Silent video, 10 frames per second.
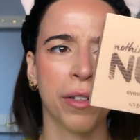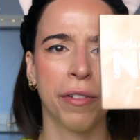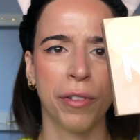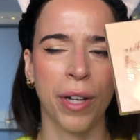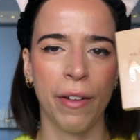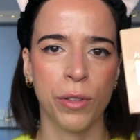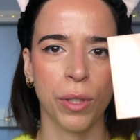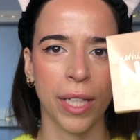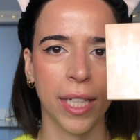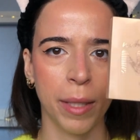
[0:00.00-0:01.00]
or if you have
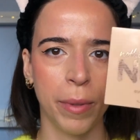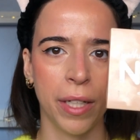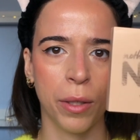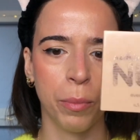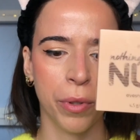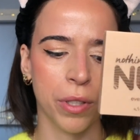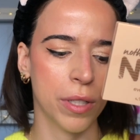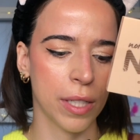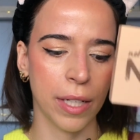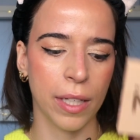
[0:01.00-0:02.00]
to like keep it in your
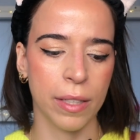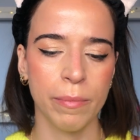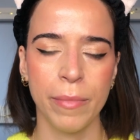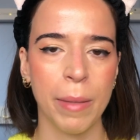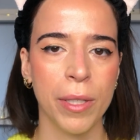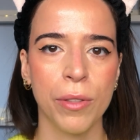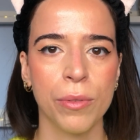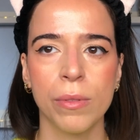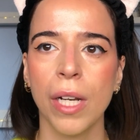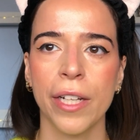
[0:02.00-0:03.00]
purse, like maybe
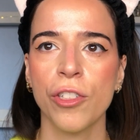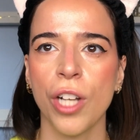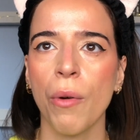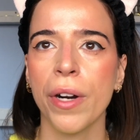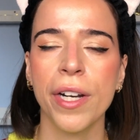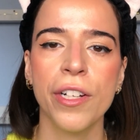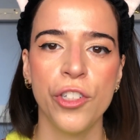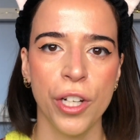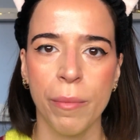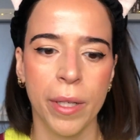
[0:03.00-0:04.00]
you like shower at the
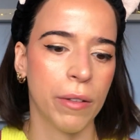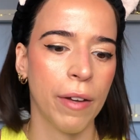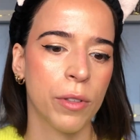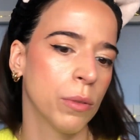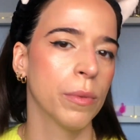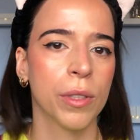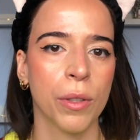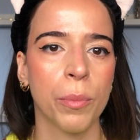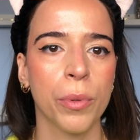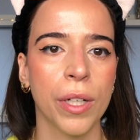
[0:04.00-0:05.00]
gym and you have to, you
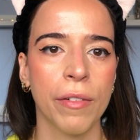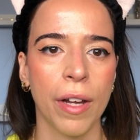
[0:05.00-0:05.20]
know, put